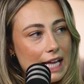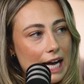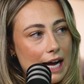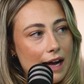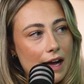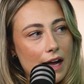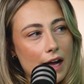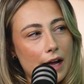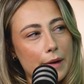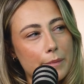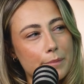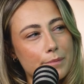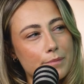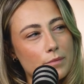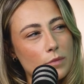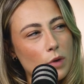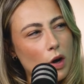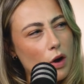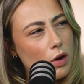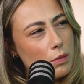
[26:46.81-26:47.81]

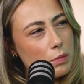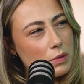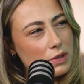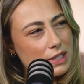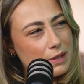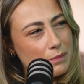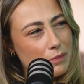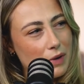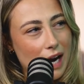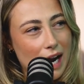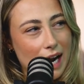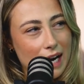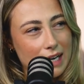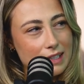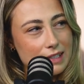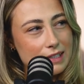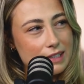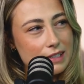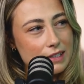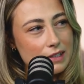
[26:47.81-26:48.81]
that. What's the
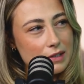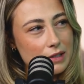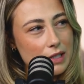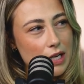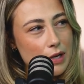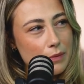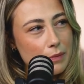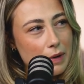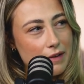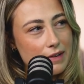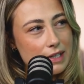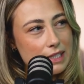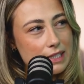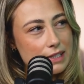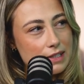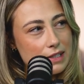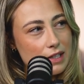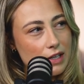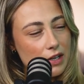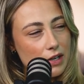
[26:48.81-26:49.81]
brand? Where
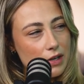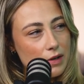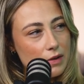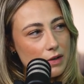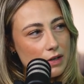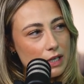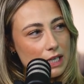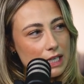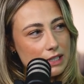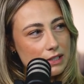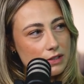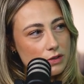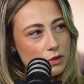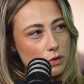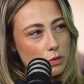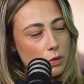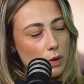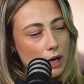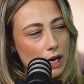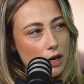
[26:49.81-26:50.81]
it's
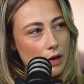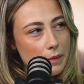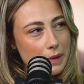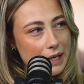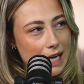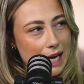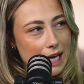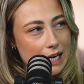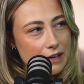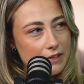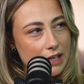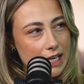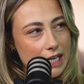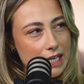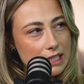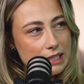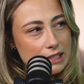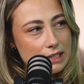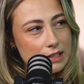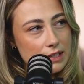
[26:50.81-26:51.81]
quite low in
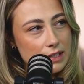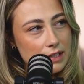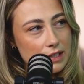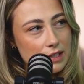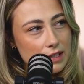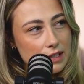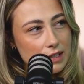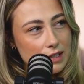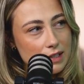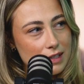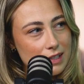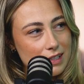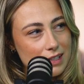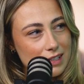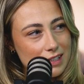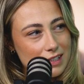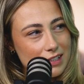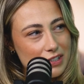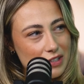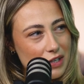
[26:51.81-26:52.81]
calories.
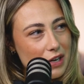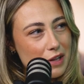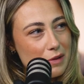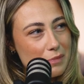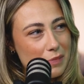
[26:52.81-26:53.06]
You know the